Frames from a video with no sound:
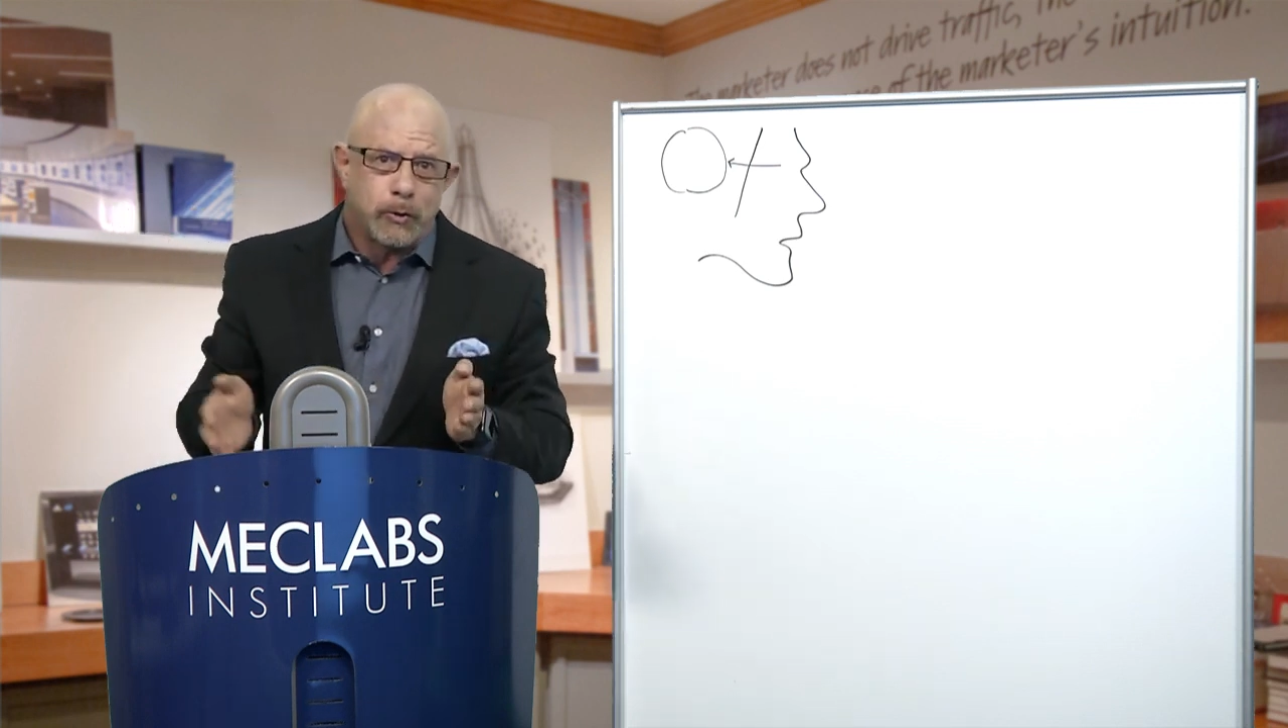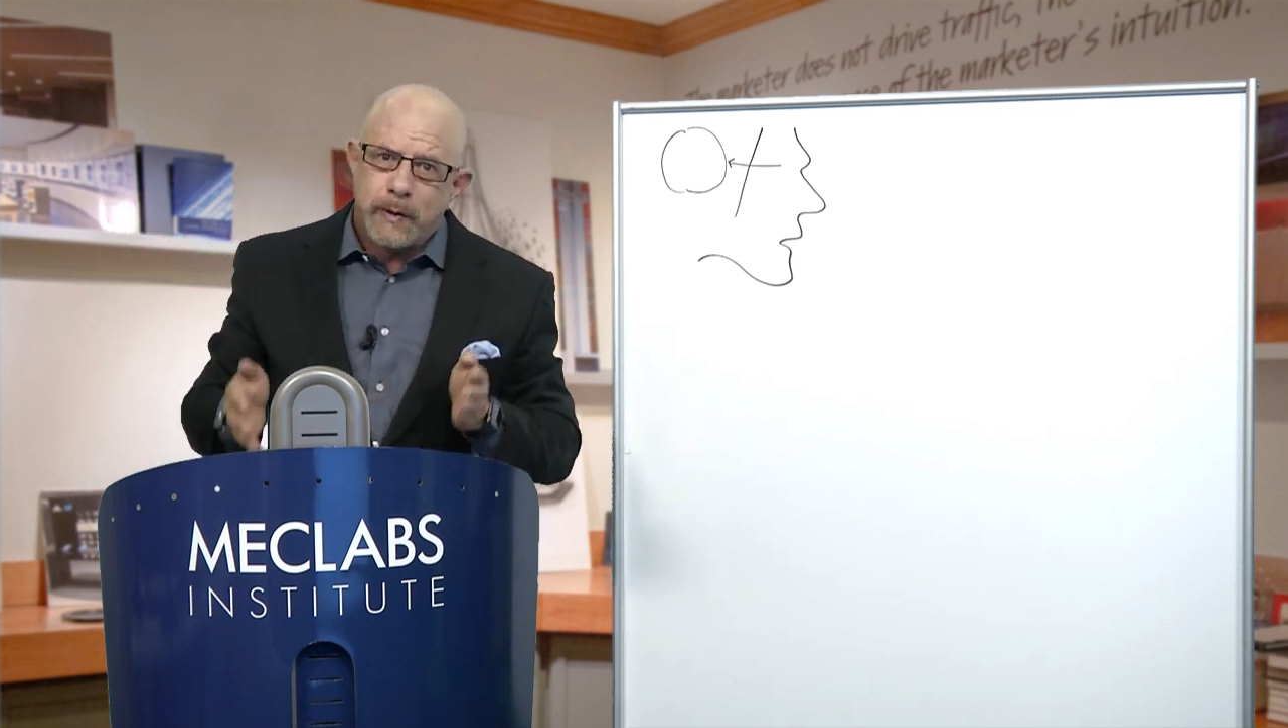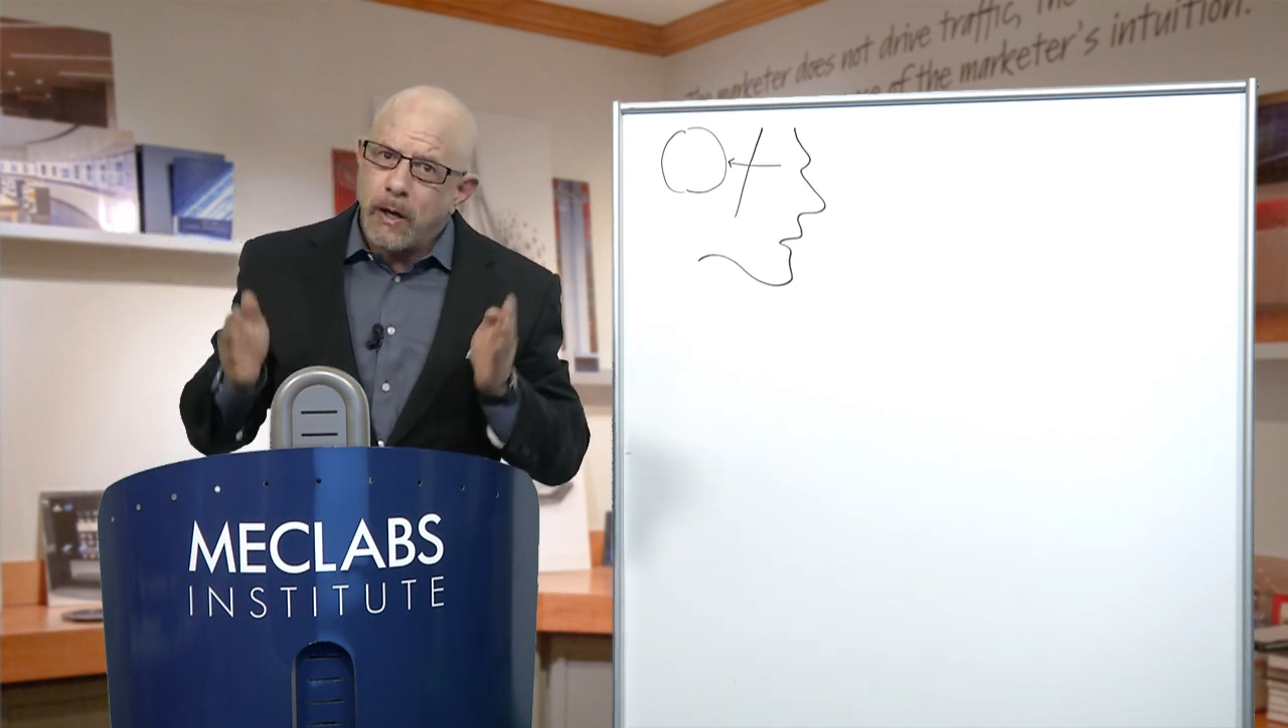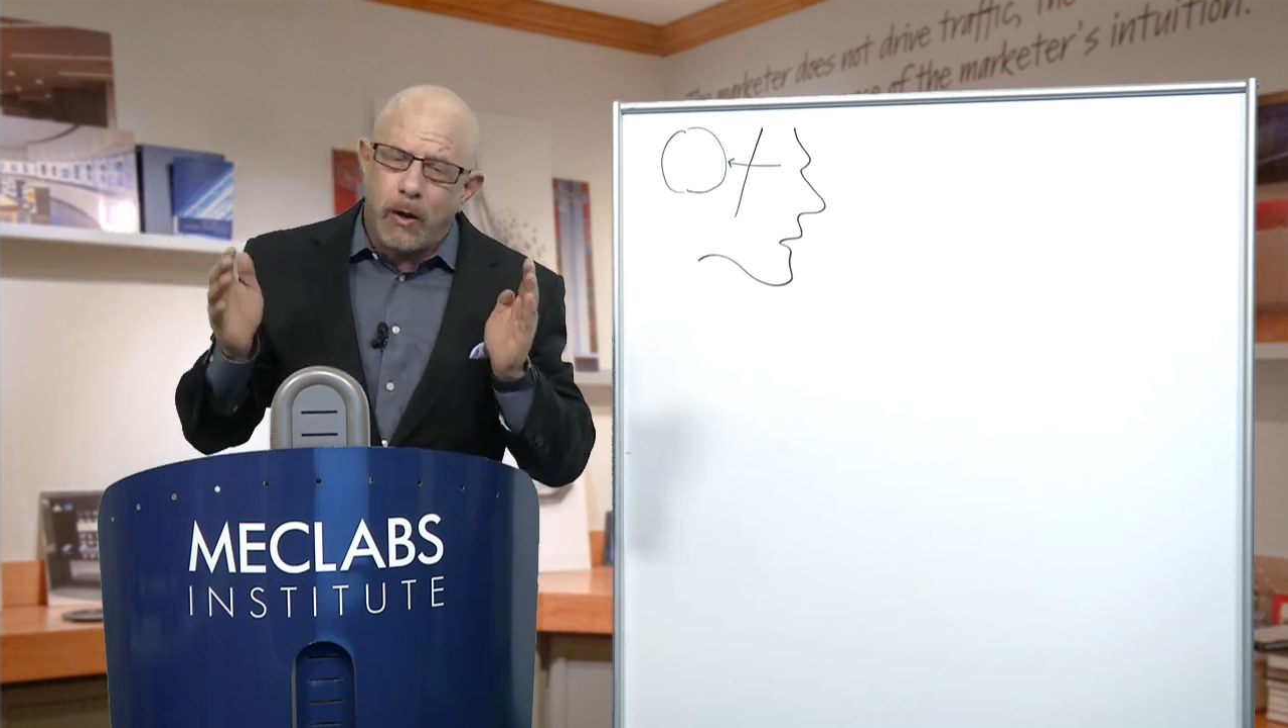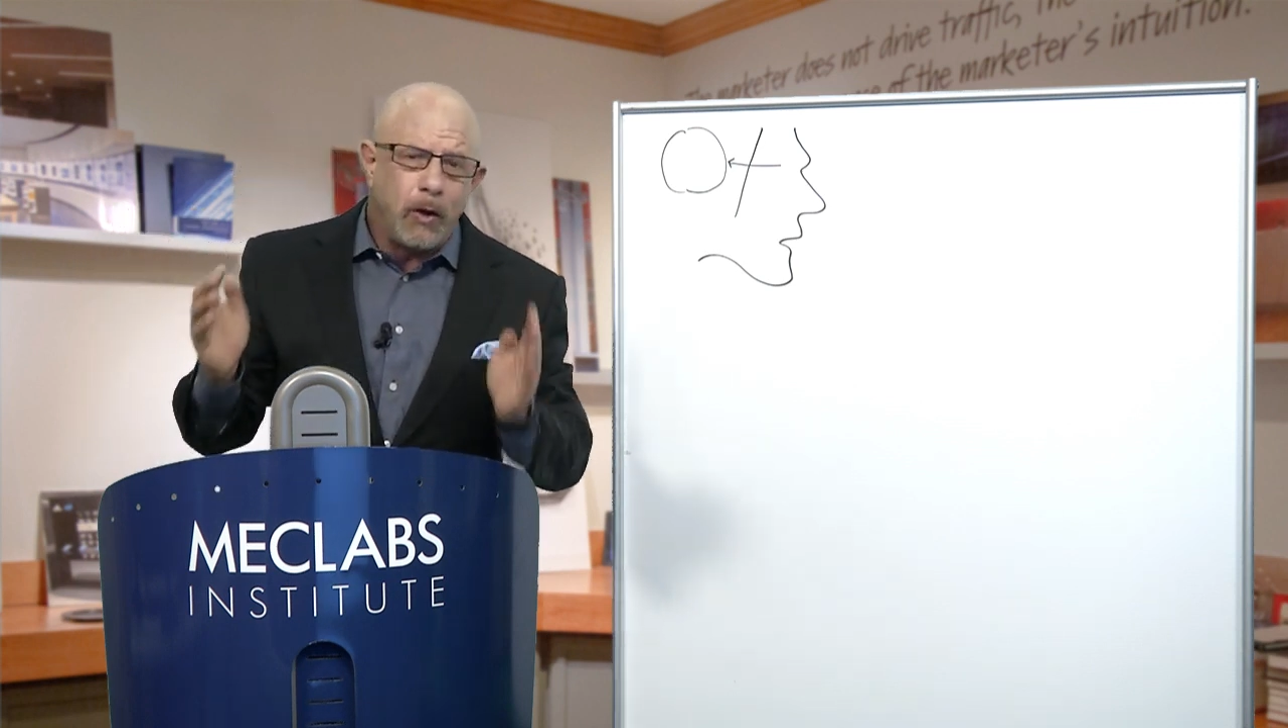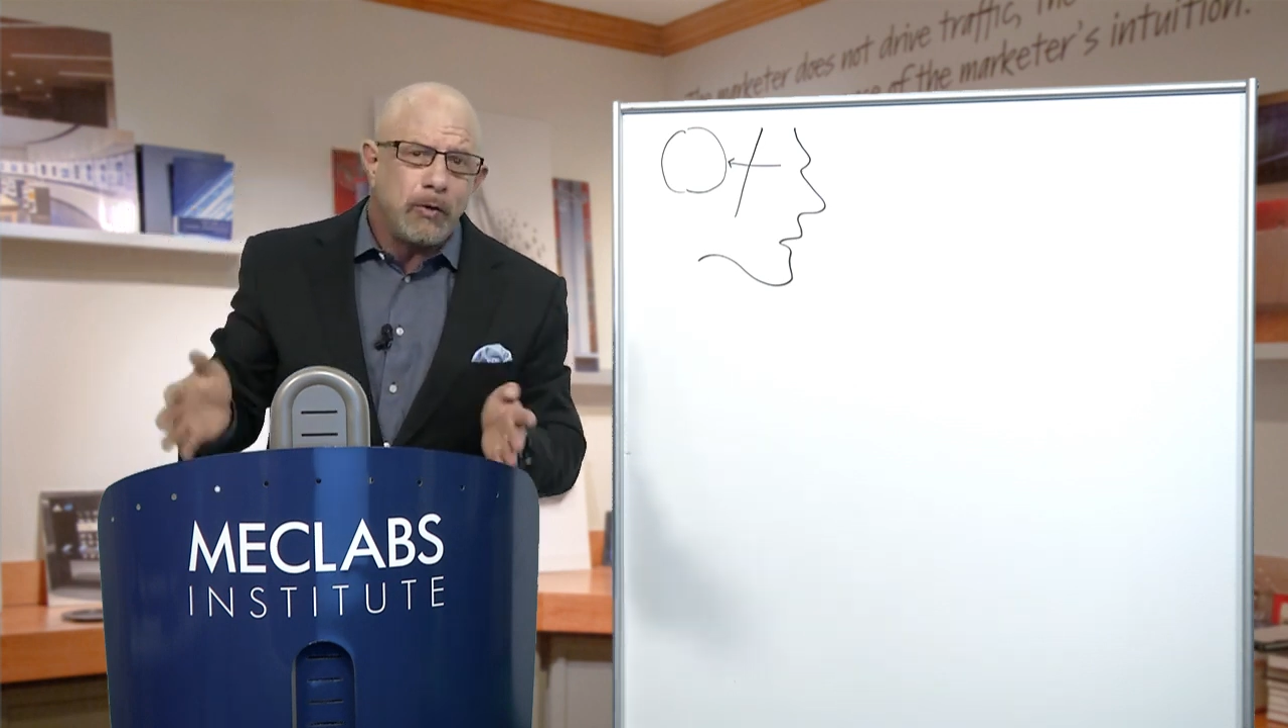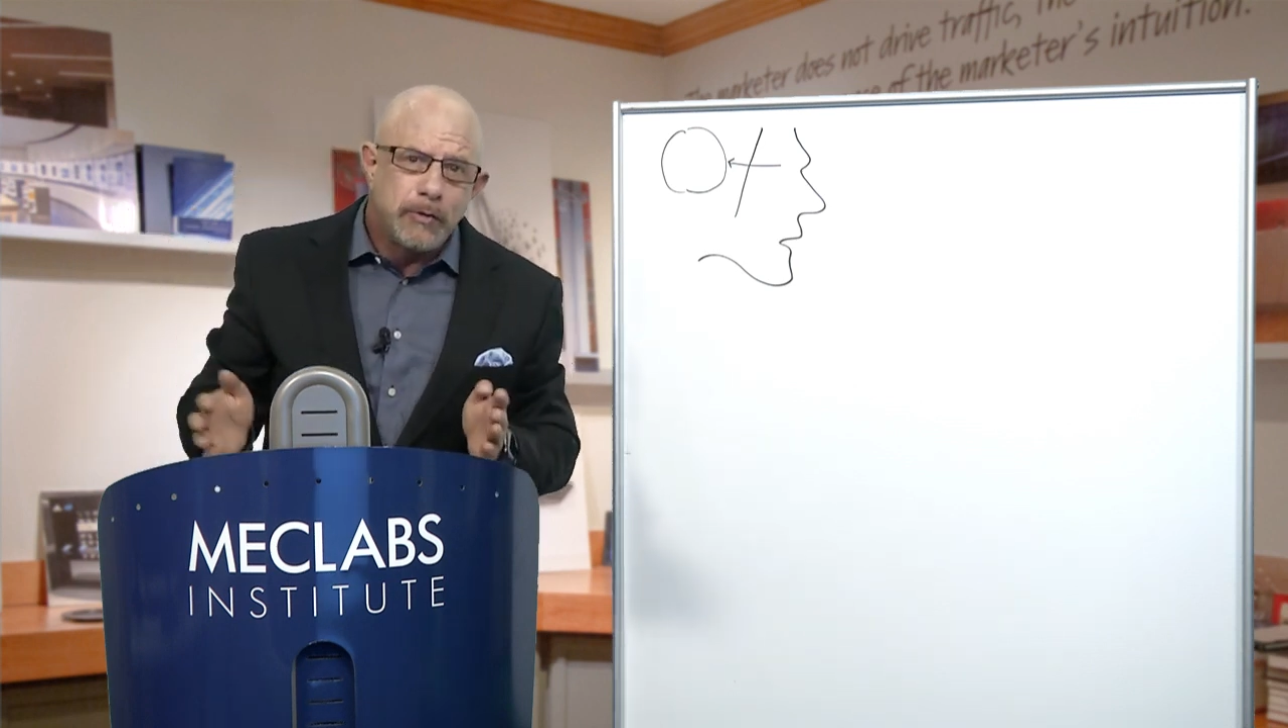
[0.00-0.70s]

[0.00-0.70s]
we all